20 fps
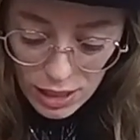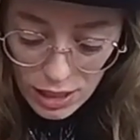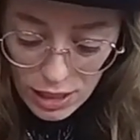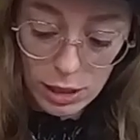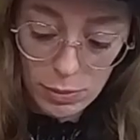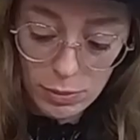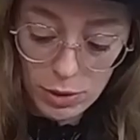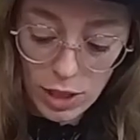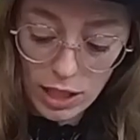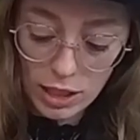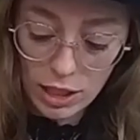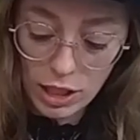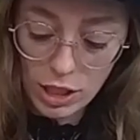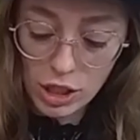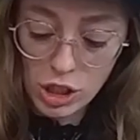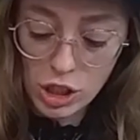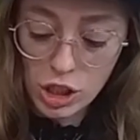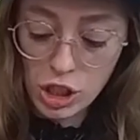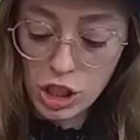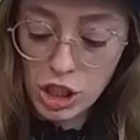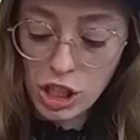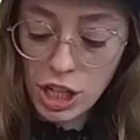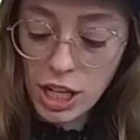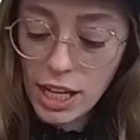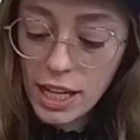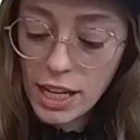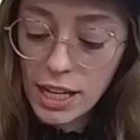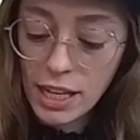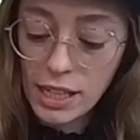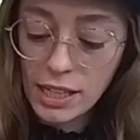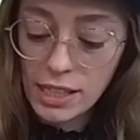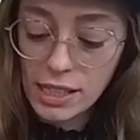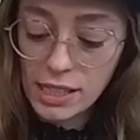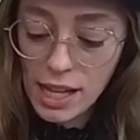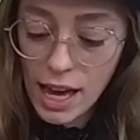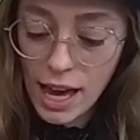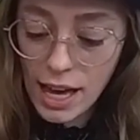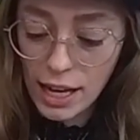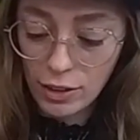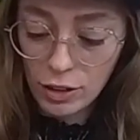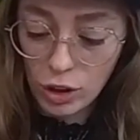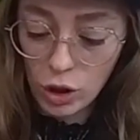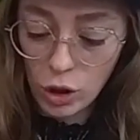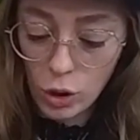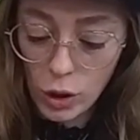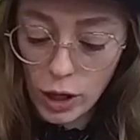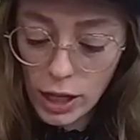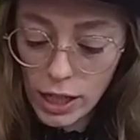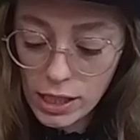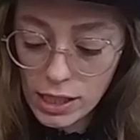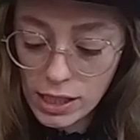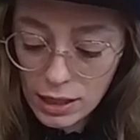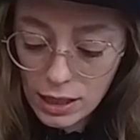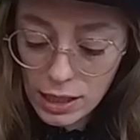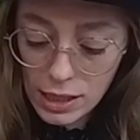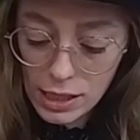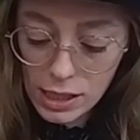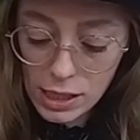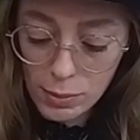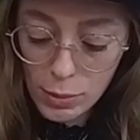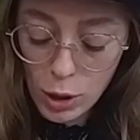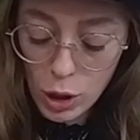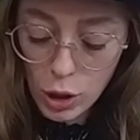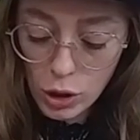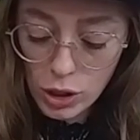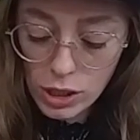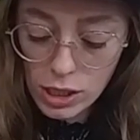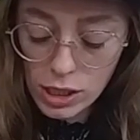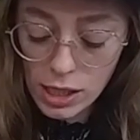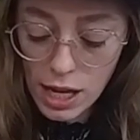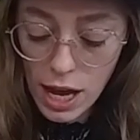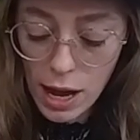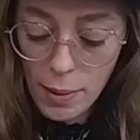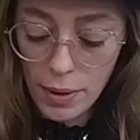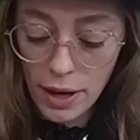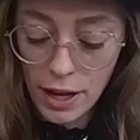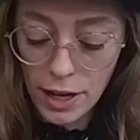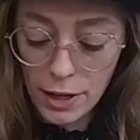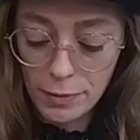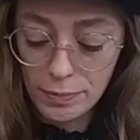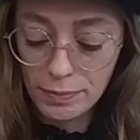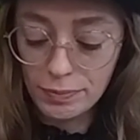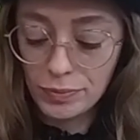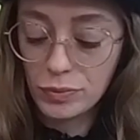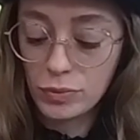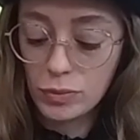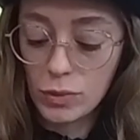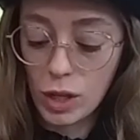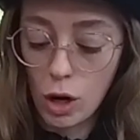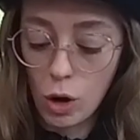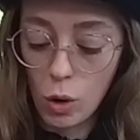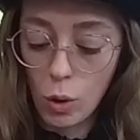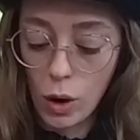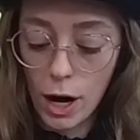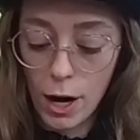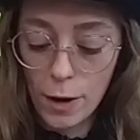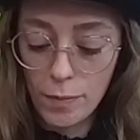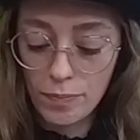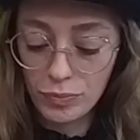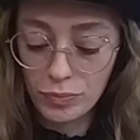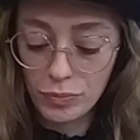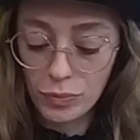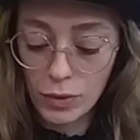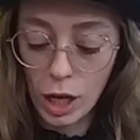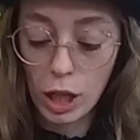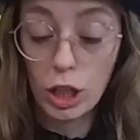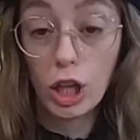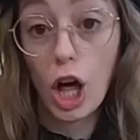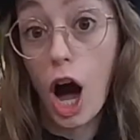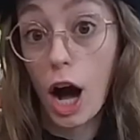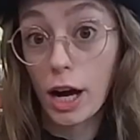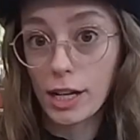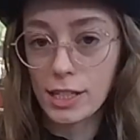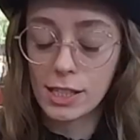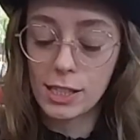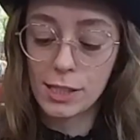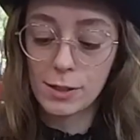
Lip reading: Seems like there's cheese, and of course, the smoked salmon, or lox.